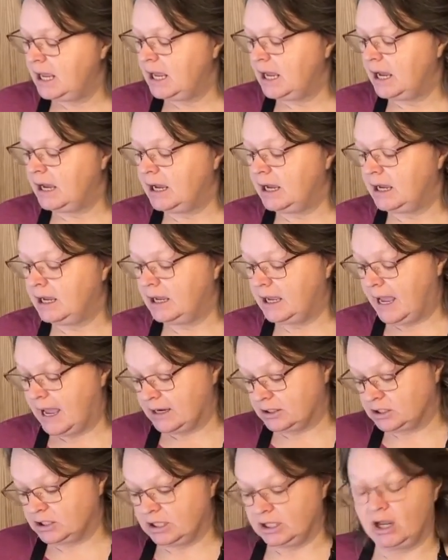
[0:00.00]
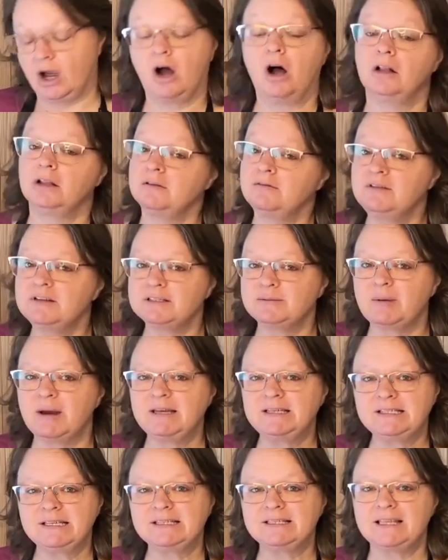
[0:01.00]
Uh, actually, all of the
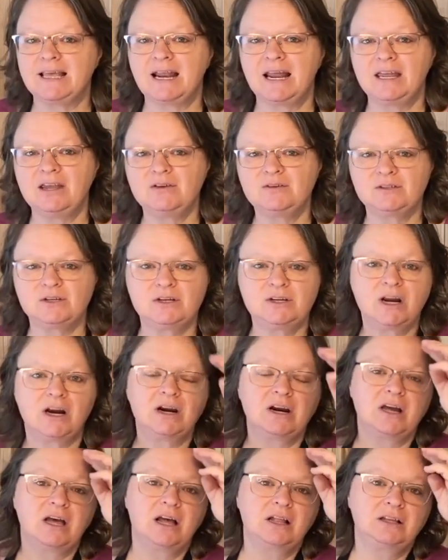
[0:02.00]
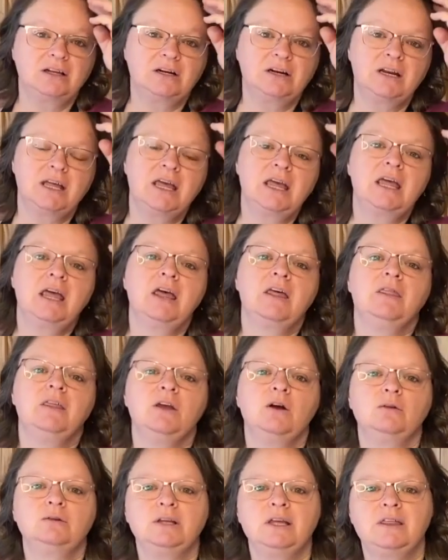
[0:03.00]
spices that I use are dark colored.
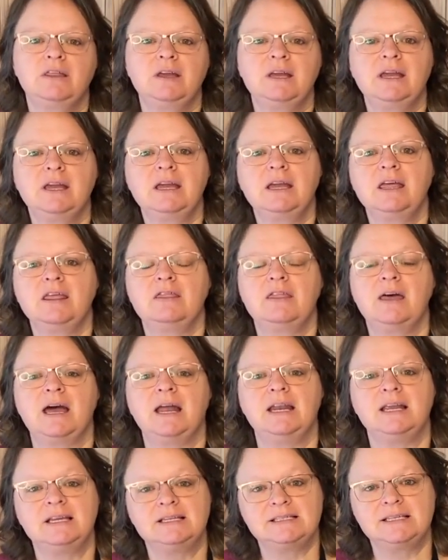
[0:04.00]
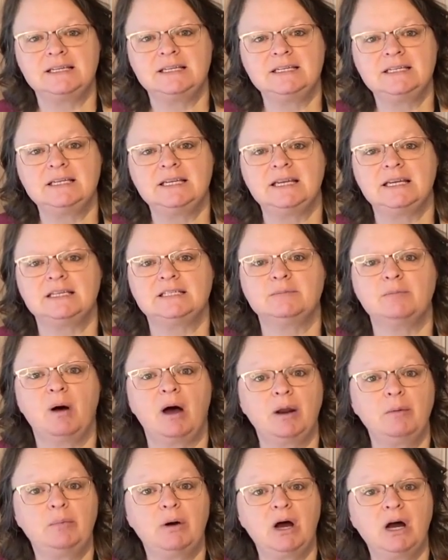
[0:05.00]
The only thing that isn't is
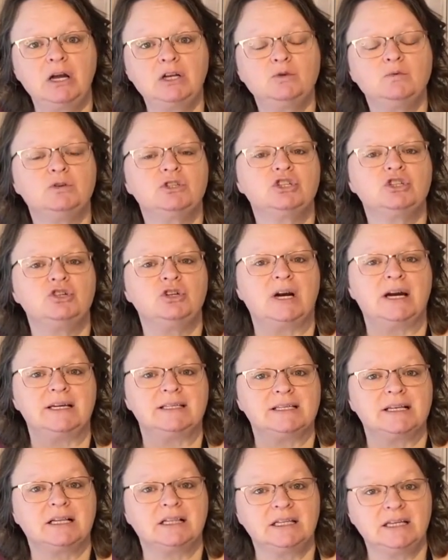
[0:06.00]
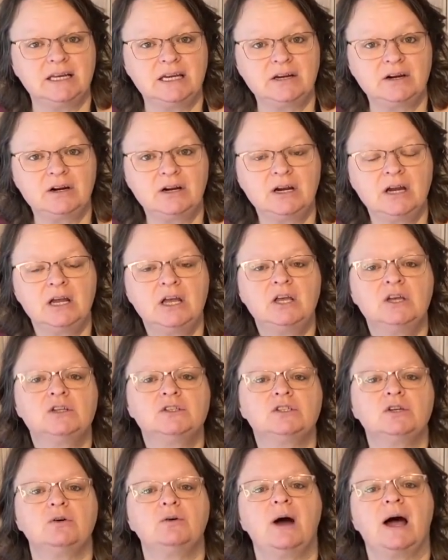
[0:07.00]
Mod Podge, which dries clear.
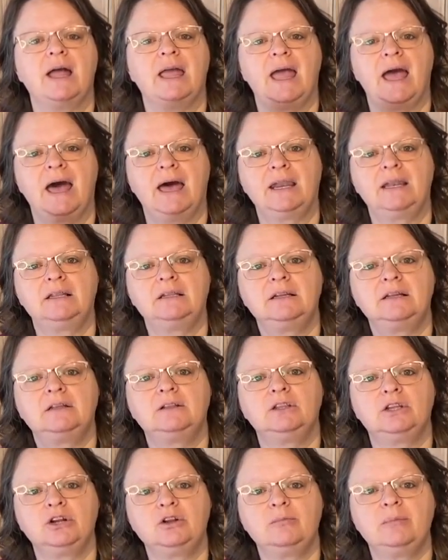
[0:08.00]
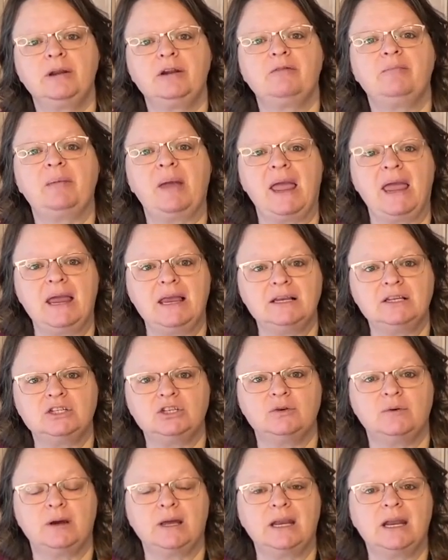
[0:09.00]
So I added a little bit of paint
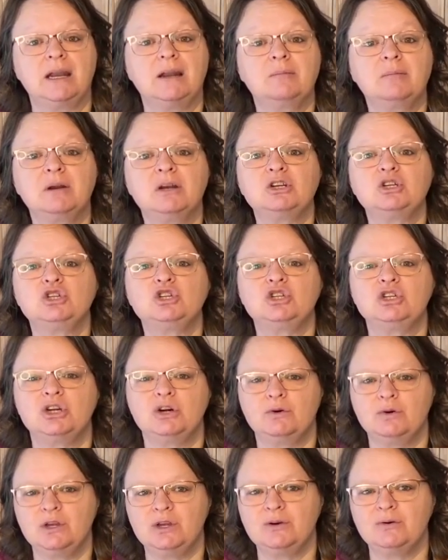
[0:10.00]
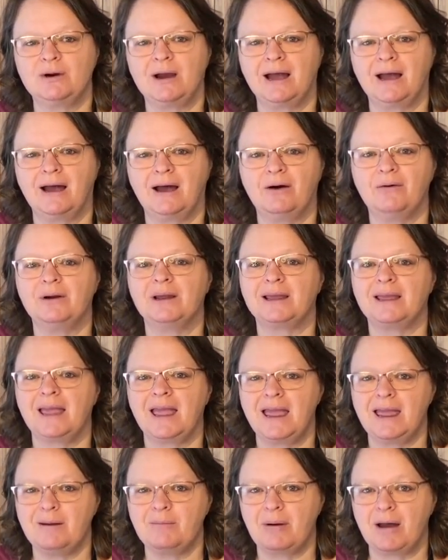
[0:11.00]
to it and I'm gonna show you how it
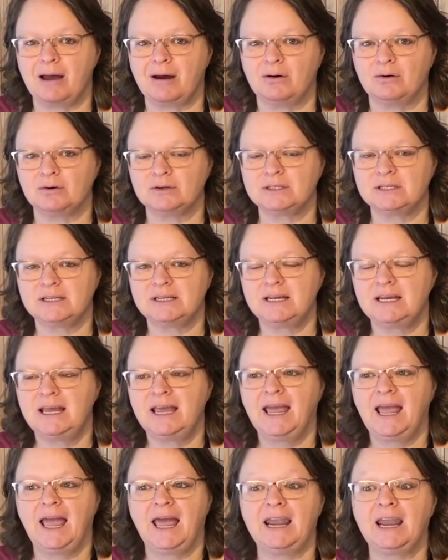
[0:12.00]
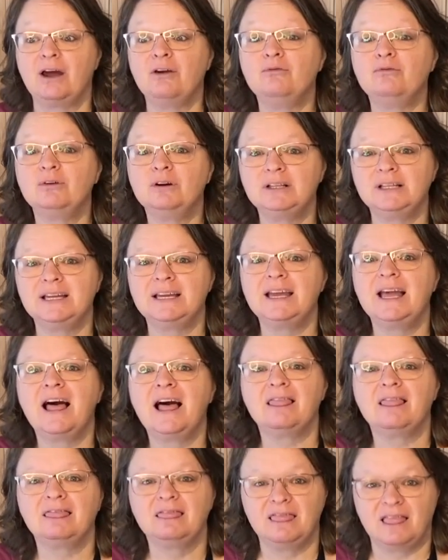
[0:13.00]
came out. And I really
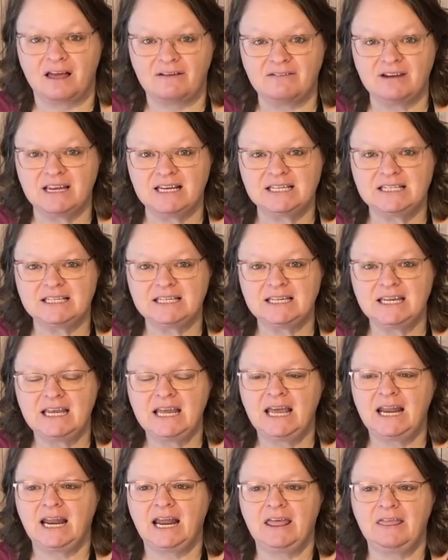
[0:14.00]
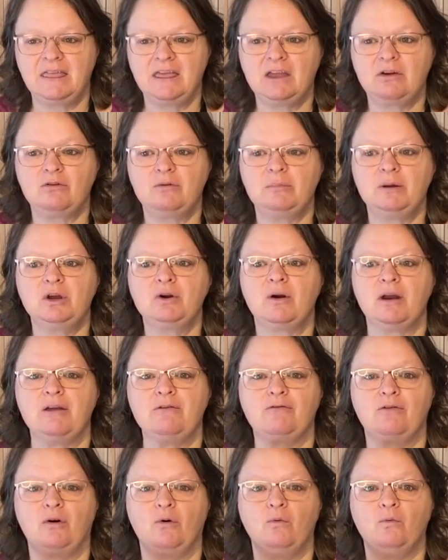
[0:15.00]
love it. I think it would be
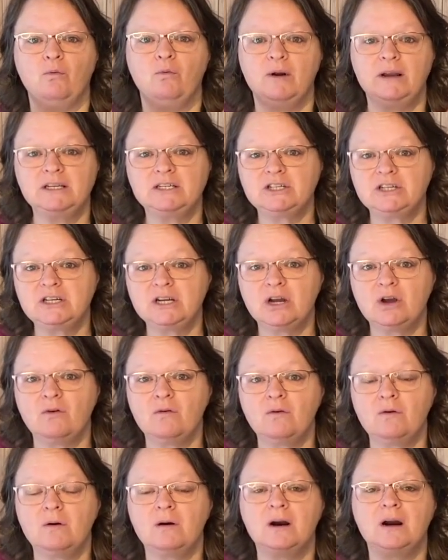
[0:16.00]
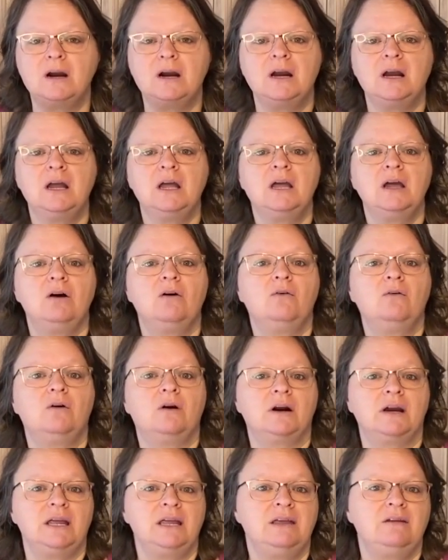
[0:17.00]
great for winter decor
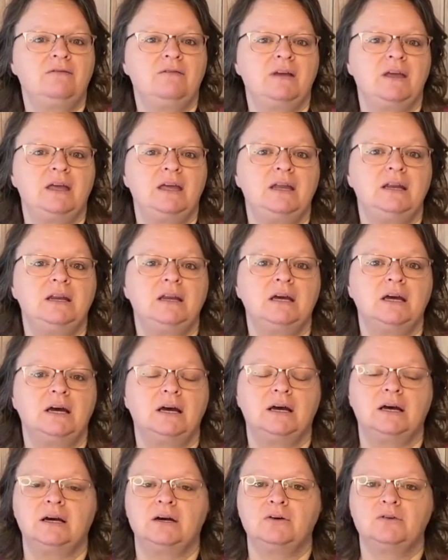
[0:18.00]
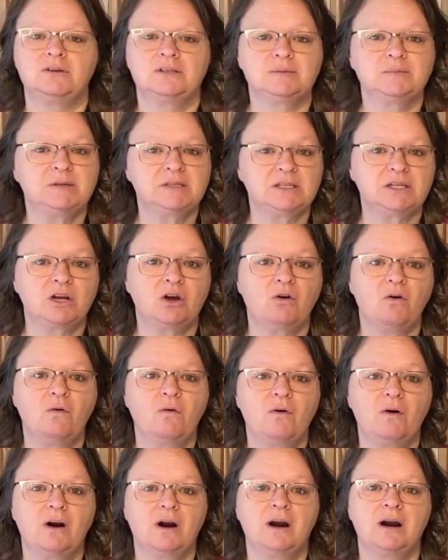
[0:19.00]
or even uh, Christmas
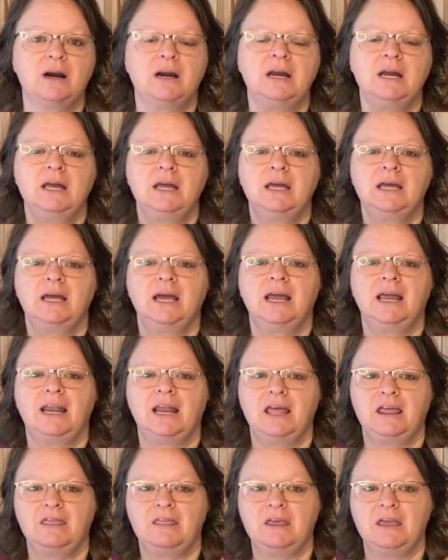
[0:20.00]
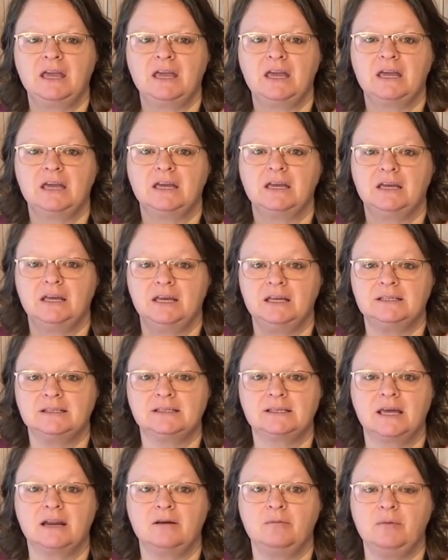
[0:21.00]
decor. And I think it's
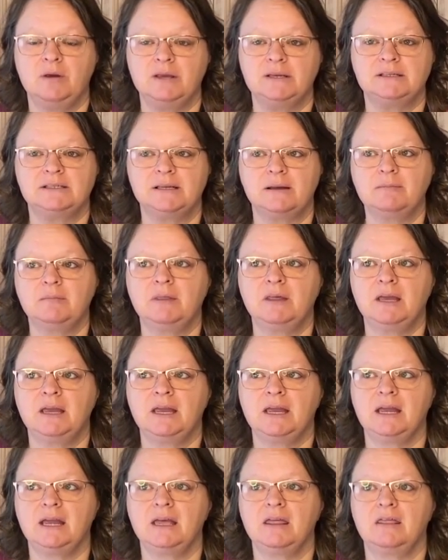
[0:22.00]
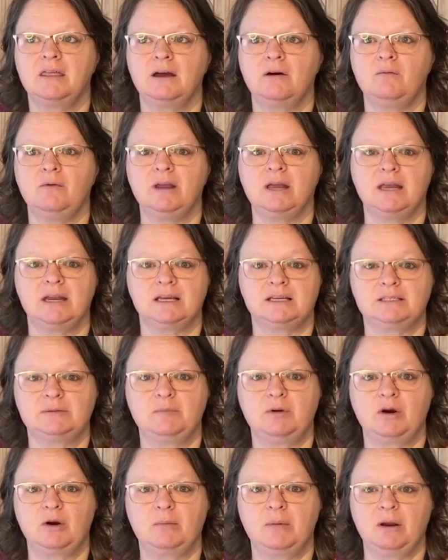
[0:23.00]
gonna be something that we can
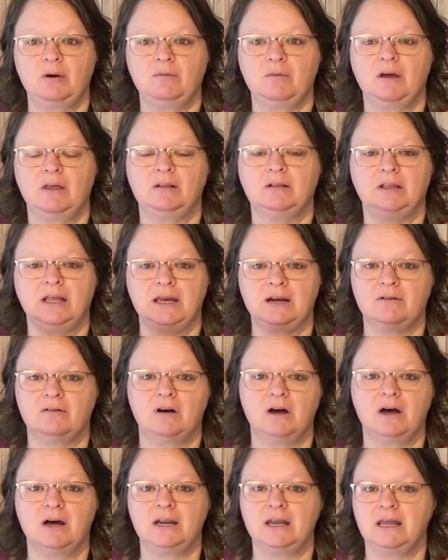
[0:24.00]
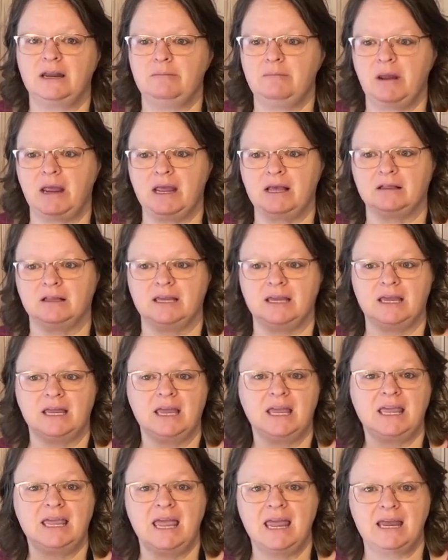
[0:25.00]
experiment with later on and make like
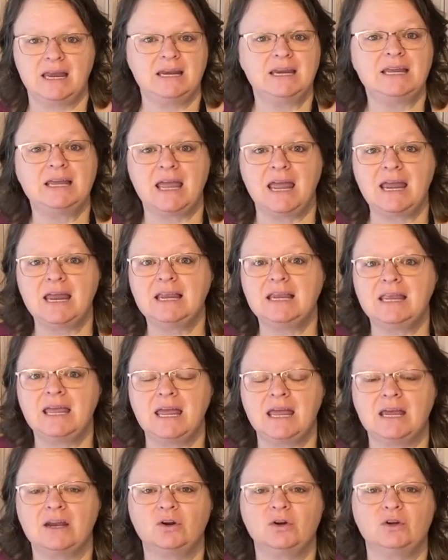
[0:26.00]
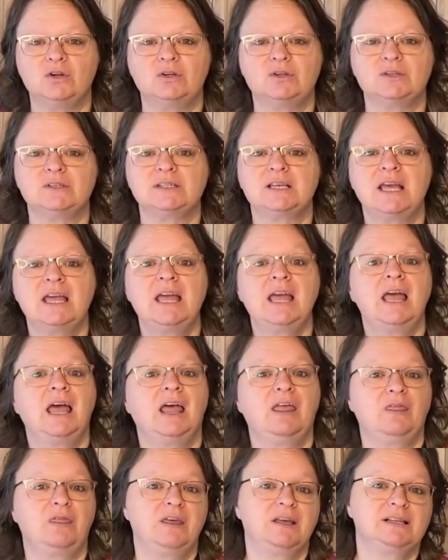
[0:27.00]
candy cane candles
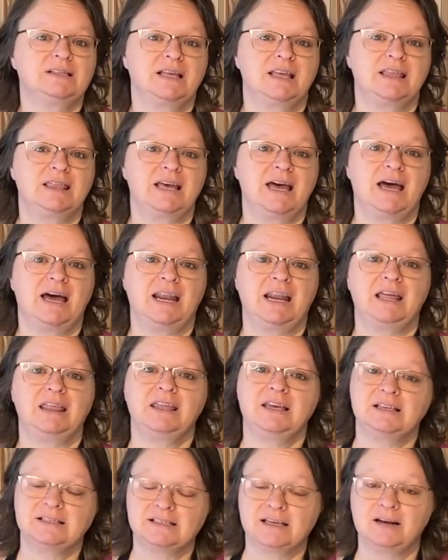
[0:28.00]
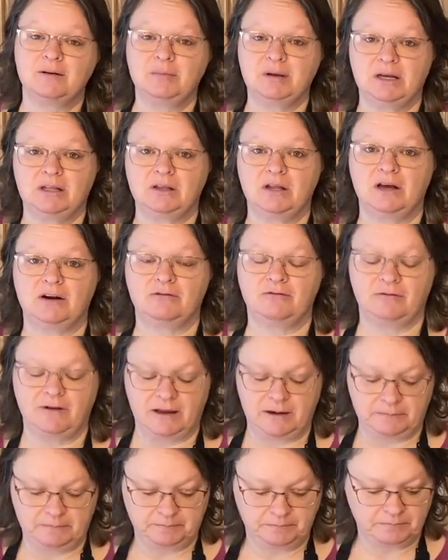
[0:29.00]
and things like that. I think it's gonna be a lot of
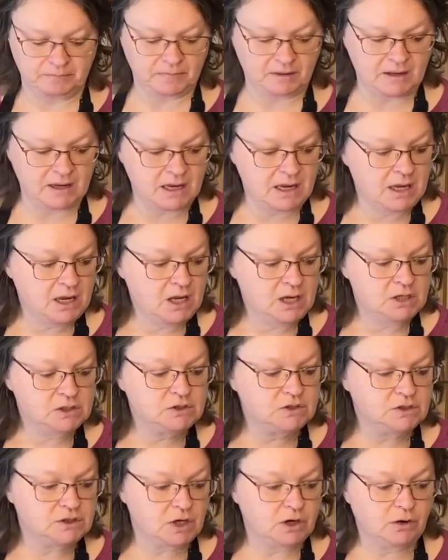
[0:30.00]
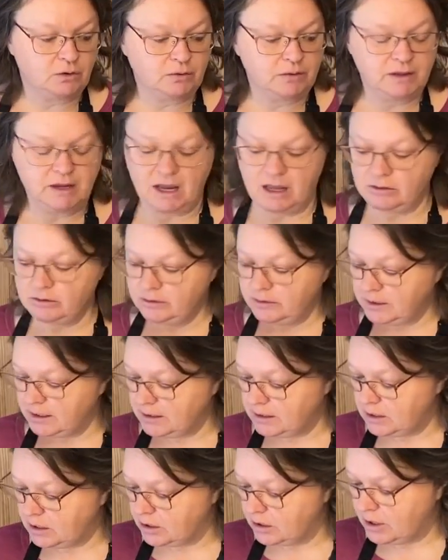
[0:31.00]
fun. So the other thing
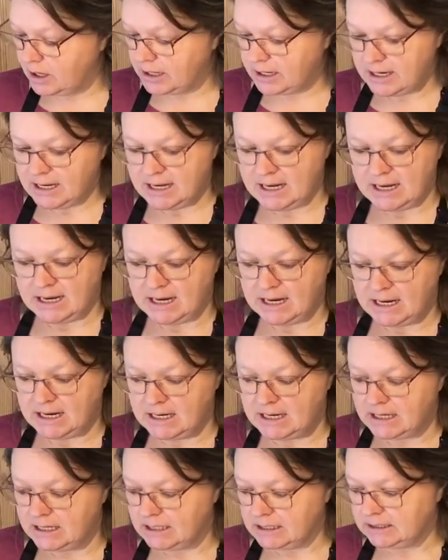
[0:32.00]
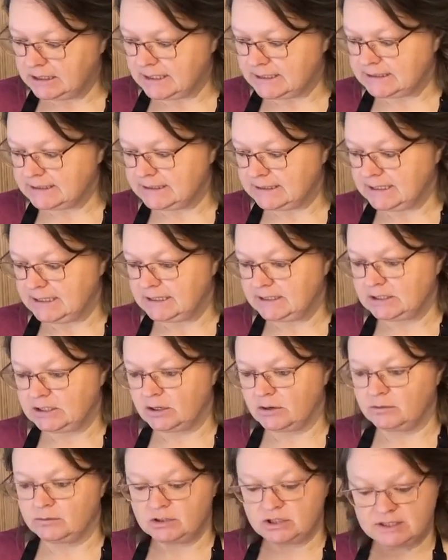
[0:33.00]
that you're gonna need, let's see,
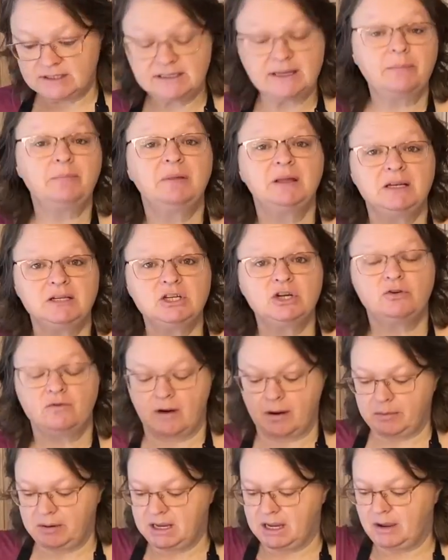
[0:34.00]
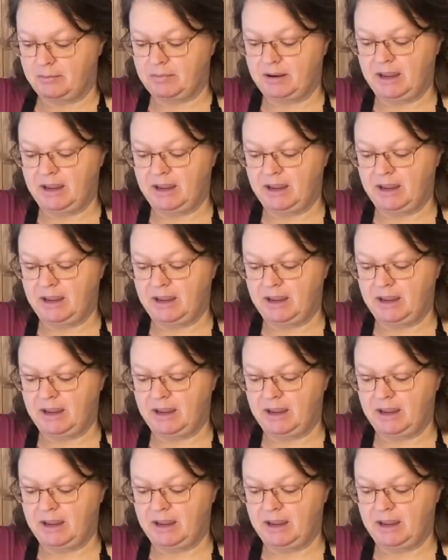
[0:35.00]
so just something to grubby up. I